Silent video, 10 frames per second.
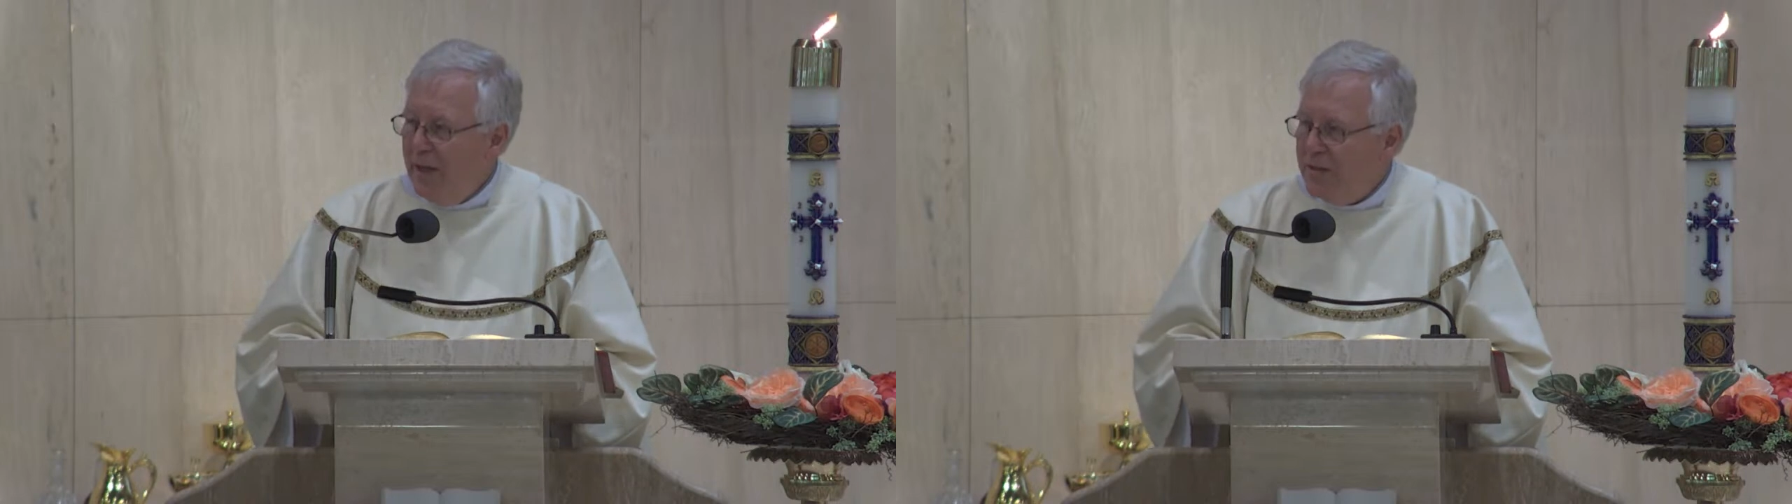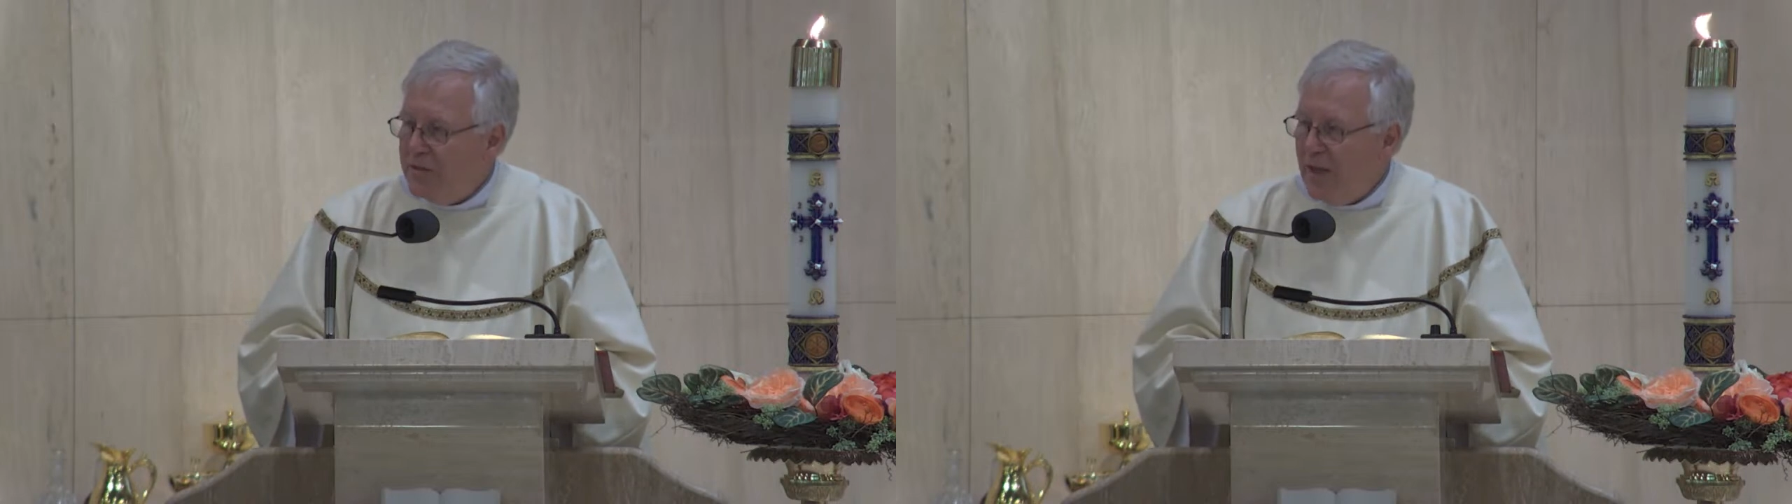
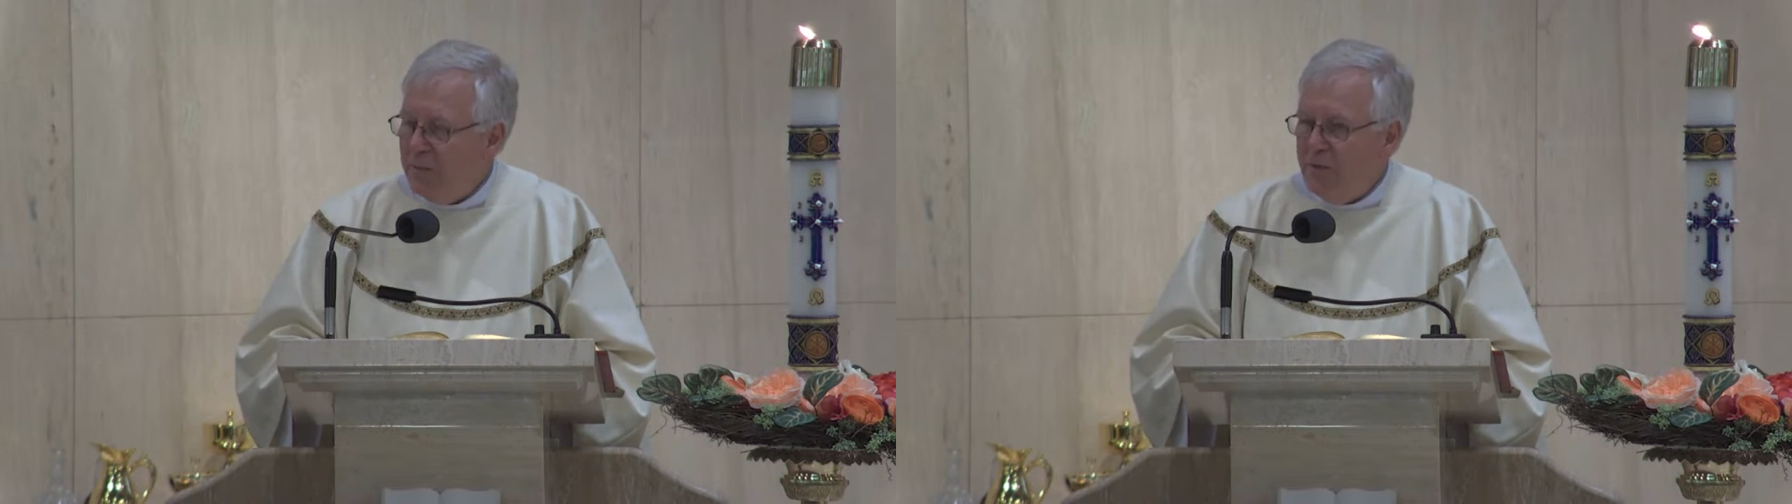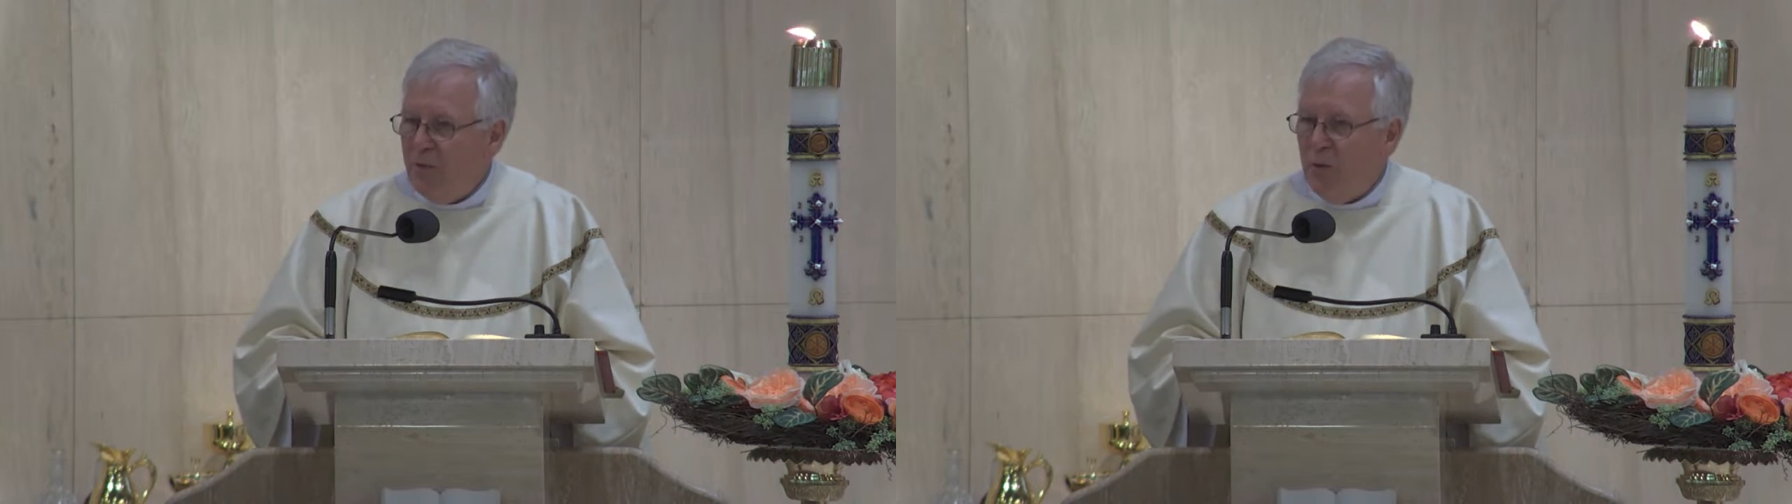sat
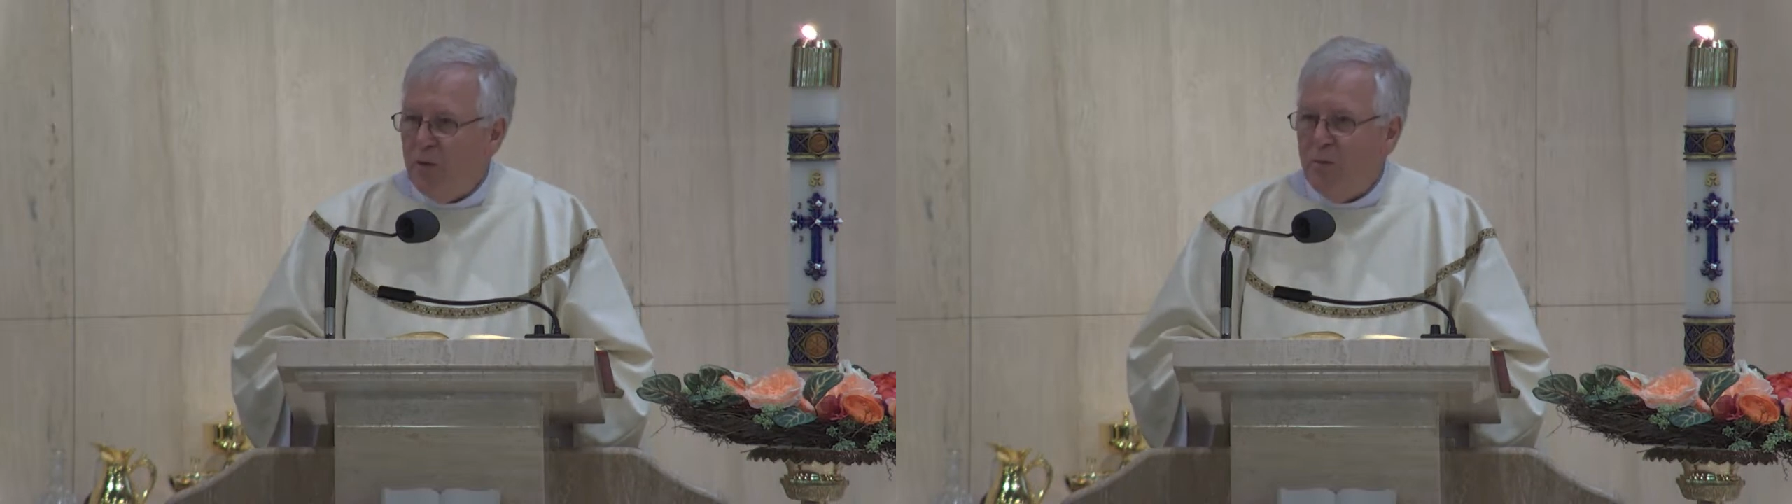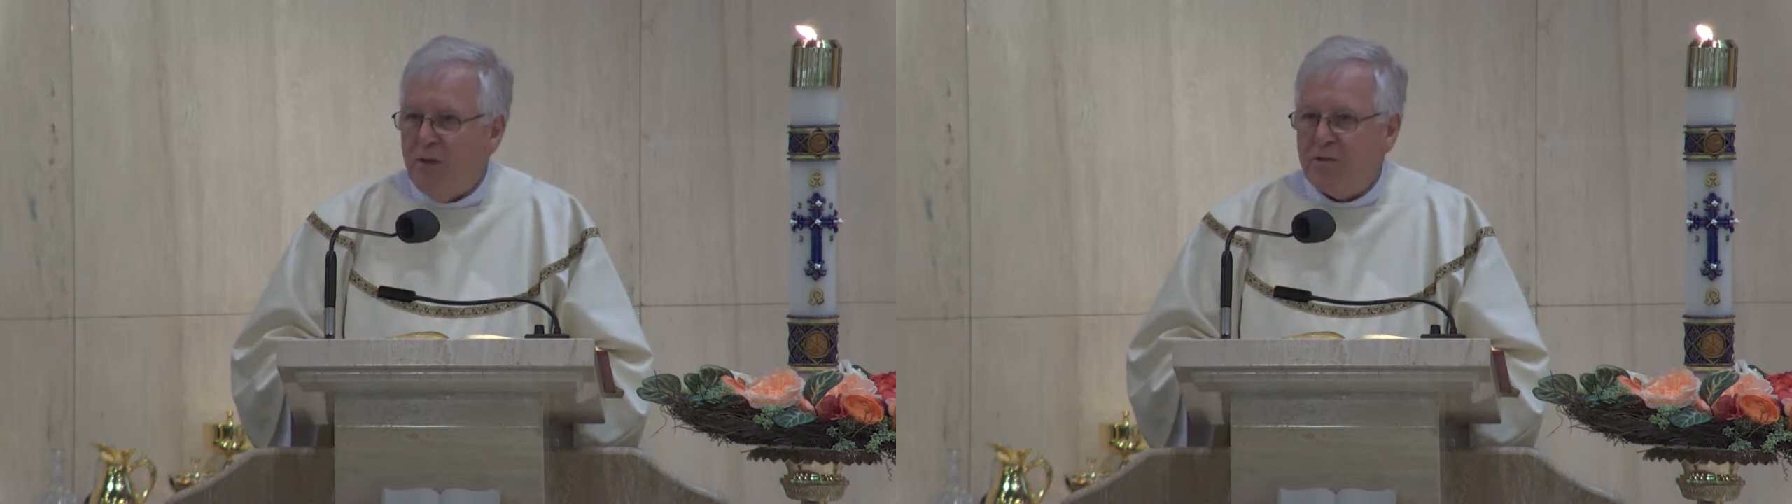before
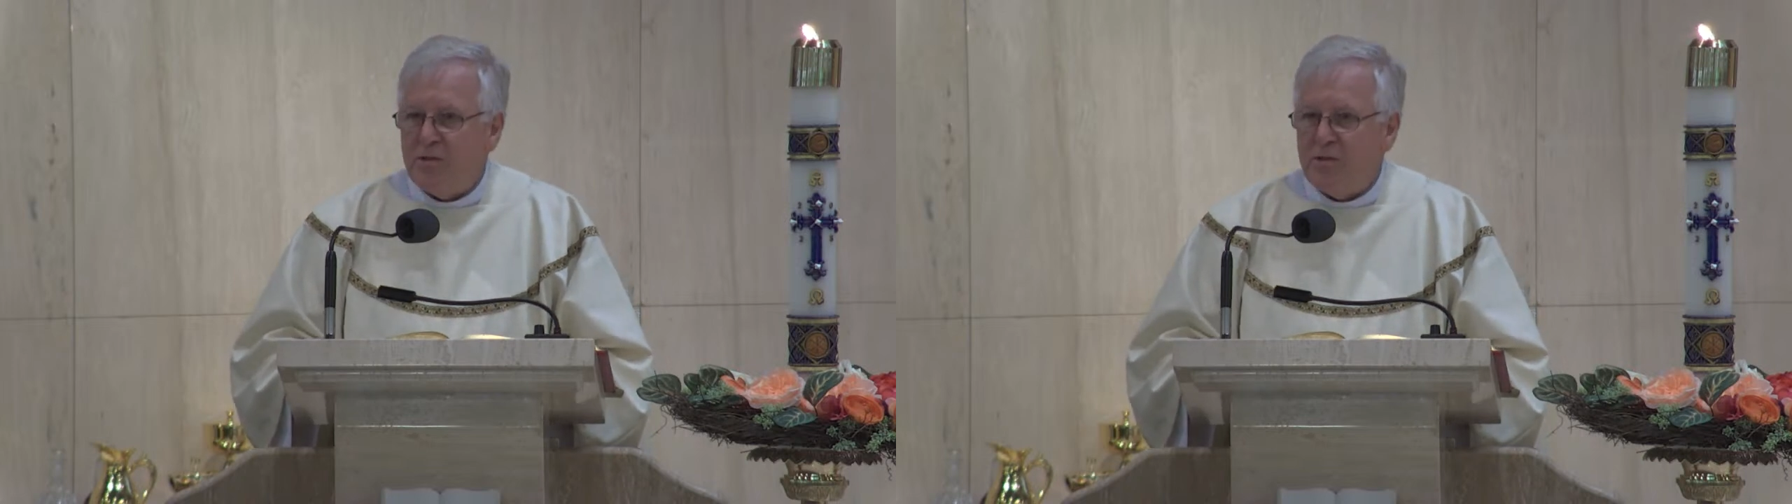the Blessed